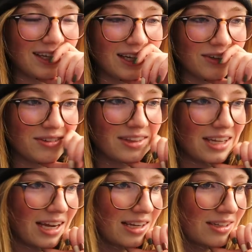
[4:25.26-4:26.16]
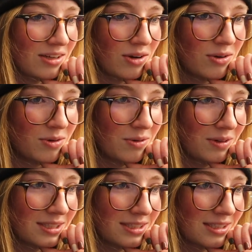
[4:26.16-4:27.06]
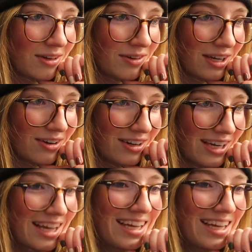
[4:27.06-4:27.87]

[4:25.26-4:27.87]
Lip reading: I don't think I know what's going on.